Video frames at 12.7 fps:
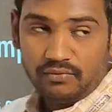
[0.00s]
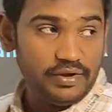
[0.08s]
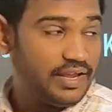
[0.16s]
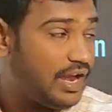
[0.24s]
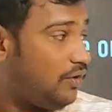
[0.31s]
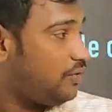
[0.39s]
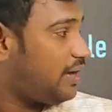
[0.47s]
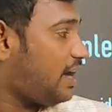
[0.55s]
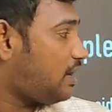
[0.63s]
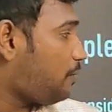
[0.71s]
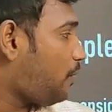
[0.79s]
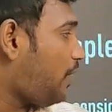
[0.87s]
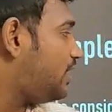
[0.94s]
we have
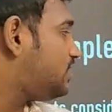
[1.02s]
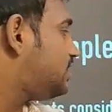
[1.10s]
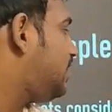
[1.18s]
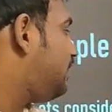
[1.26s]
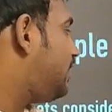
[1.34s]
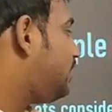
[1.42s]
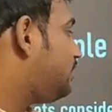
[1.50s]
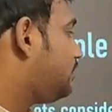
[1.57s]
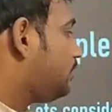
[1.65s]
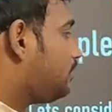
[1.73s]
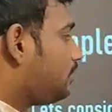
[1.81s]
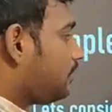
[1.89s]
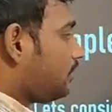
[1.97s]
data points given